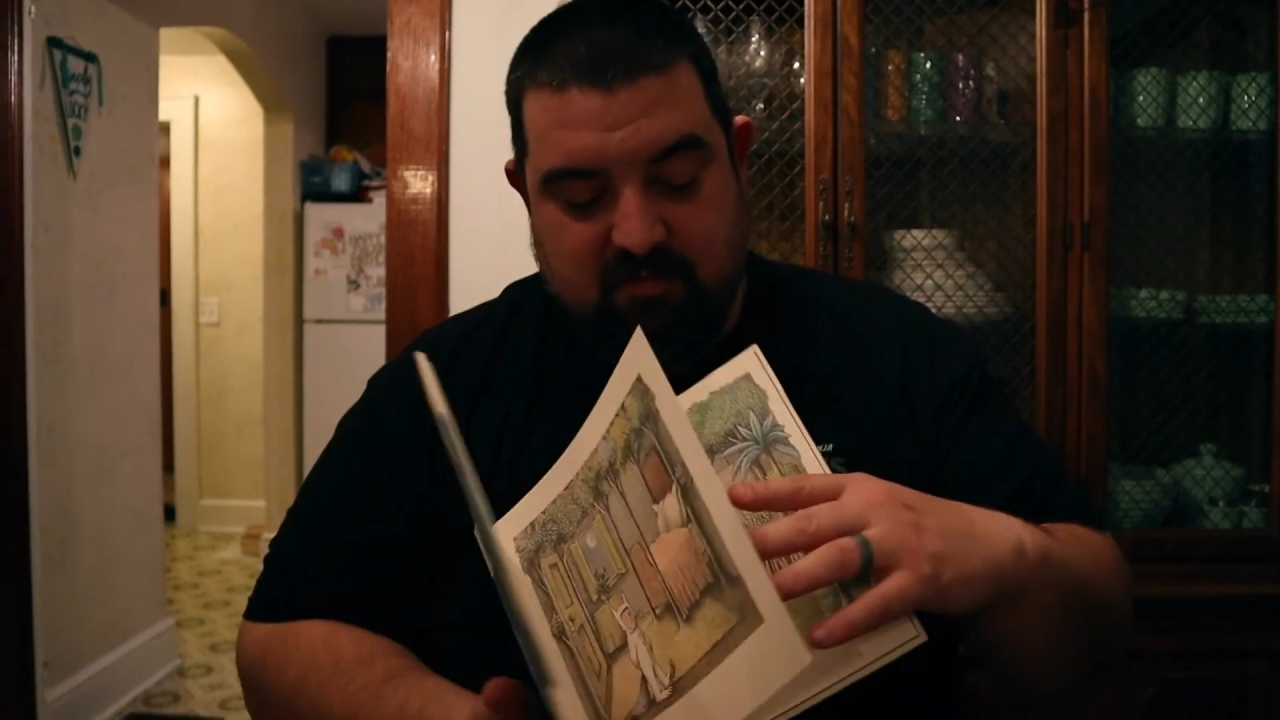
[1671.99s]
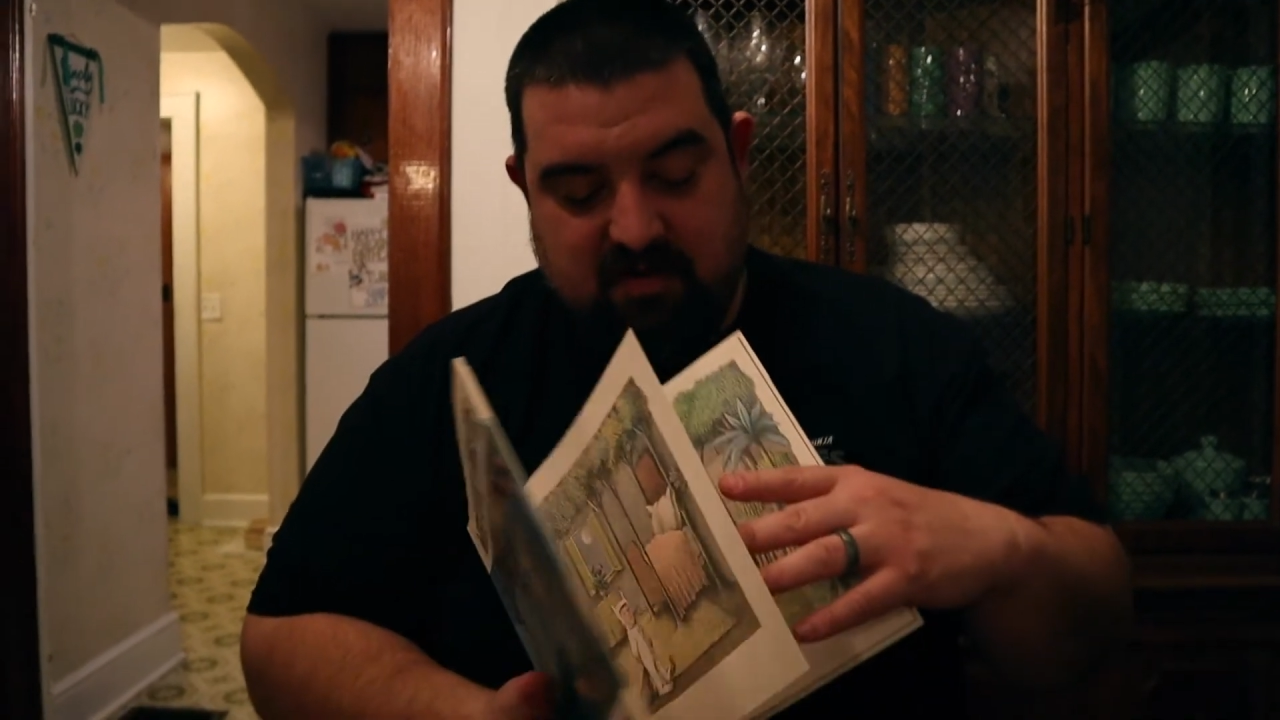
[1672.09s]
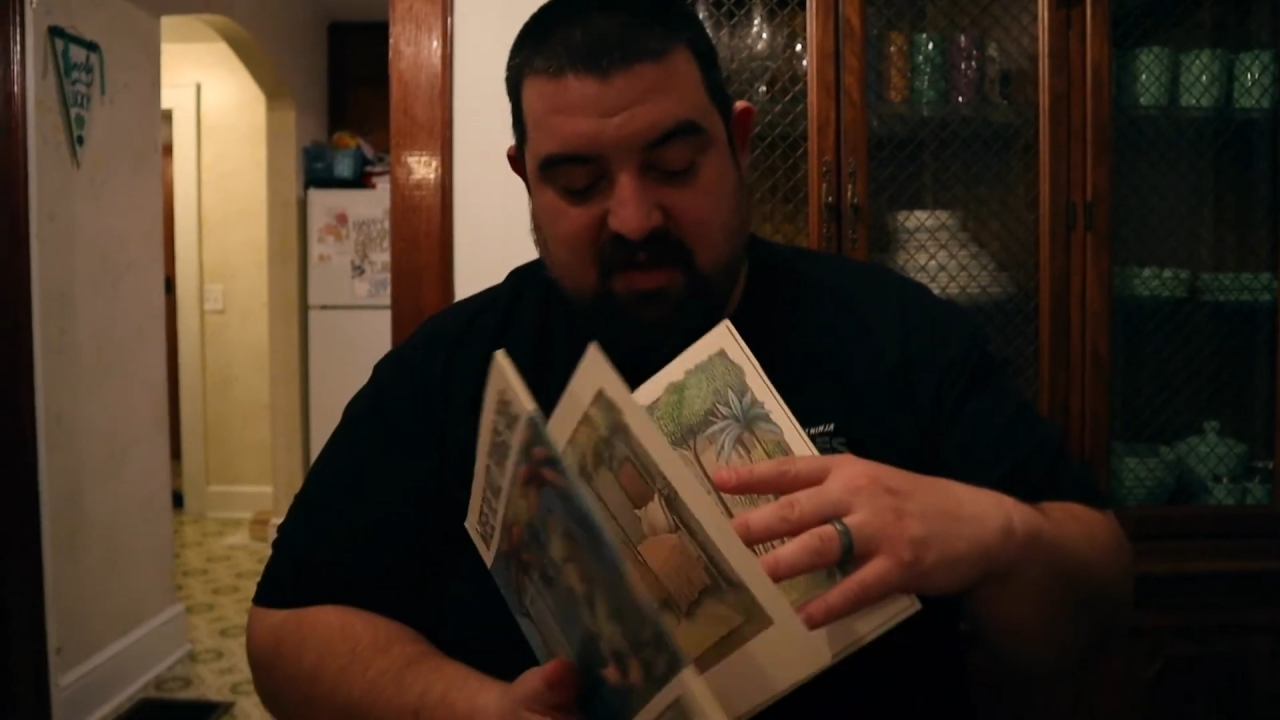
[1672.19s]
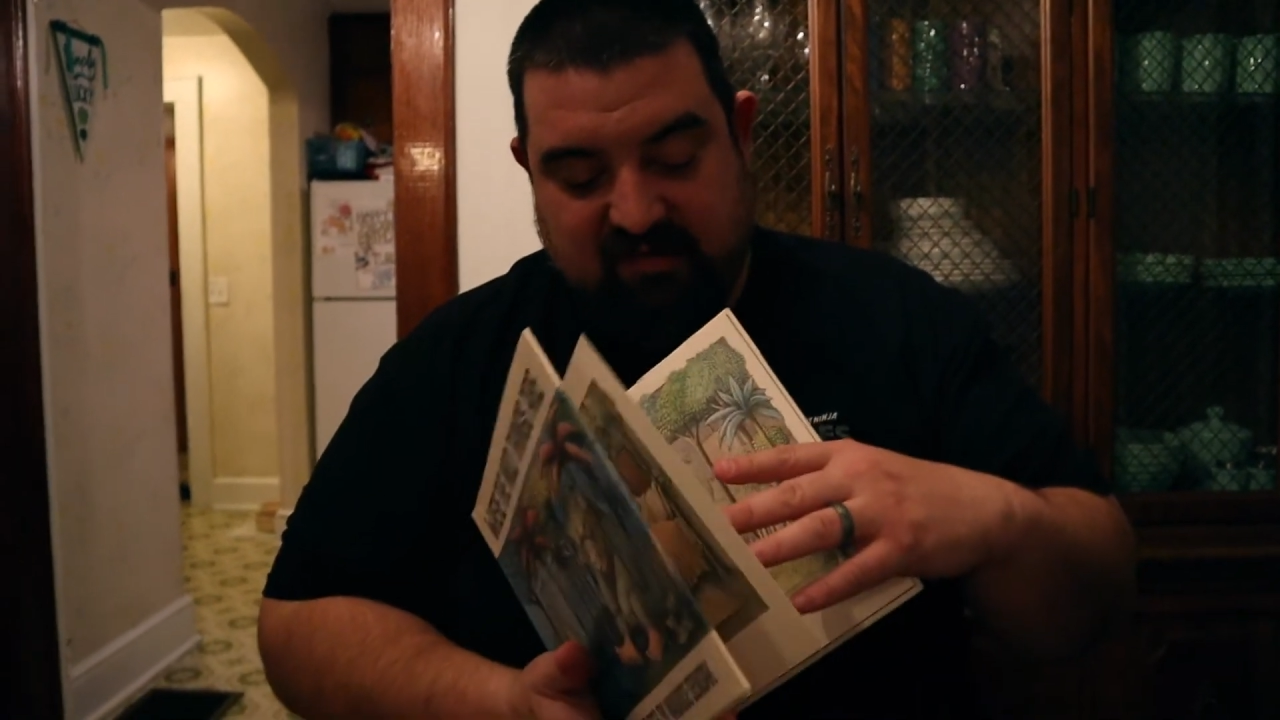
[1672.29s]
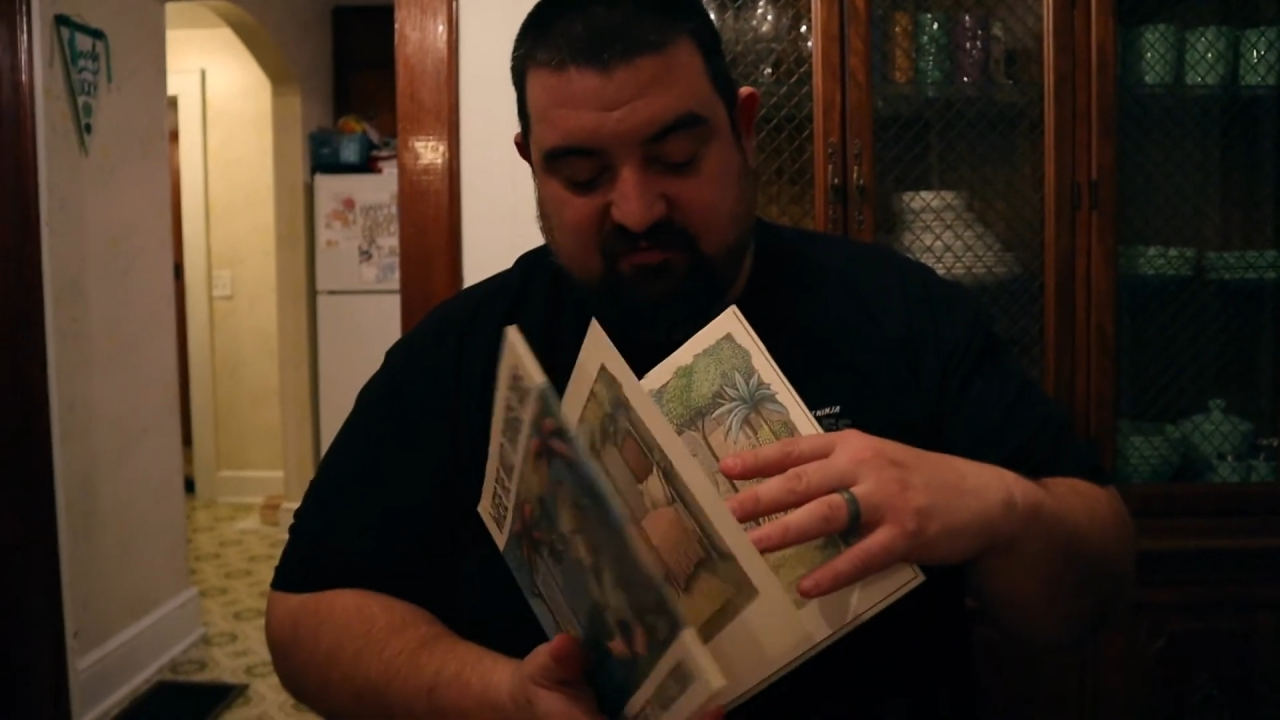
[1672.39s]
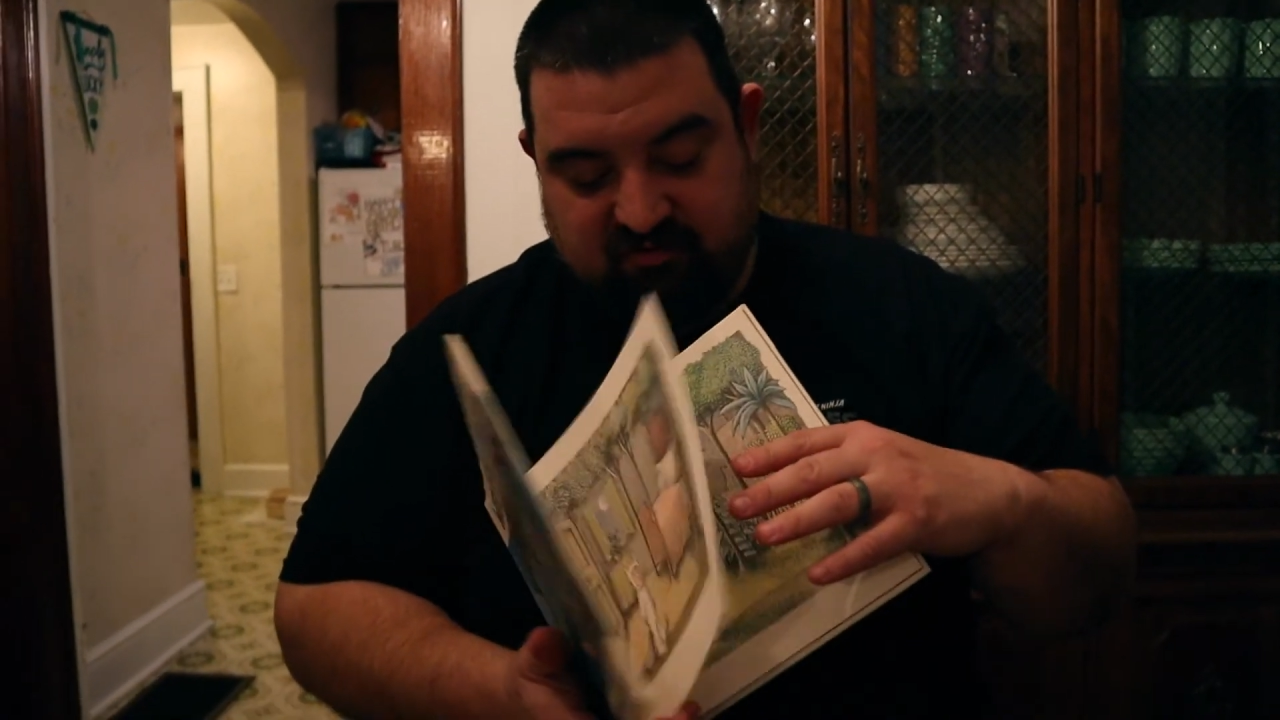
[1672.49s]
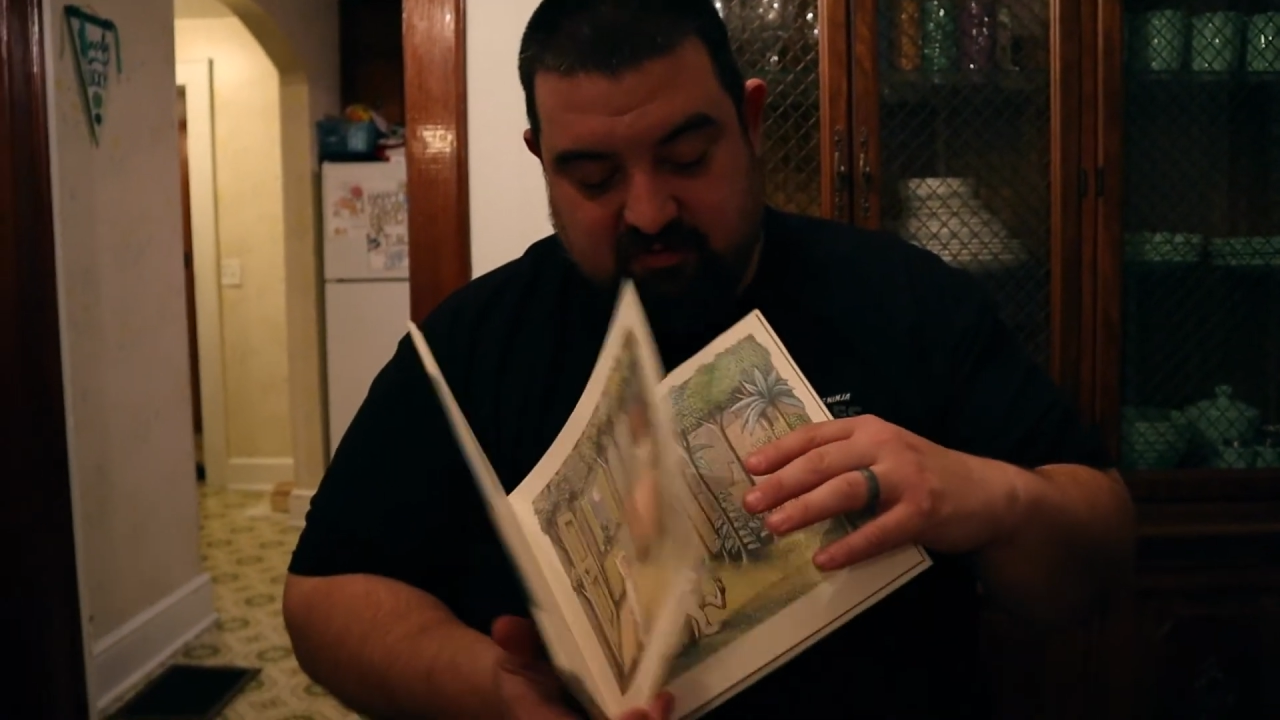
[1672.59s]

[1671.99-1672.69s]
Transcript: best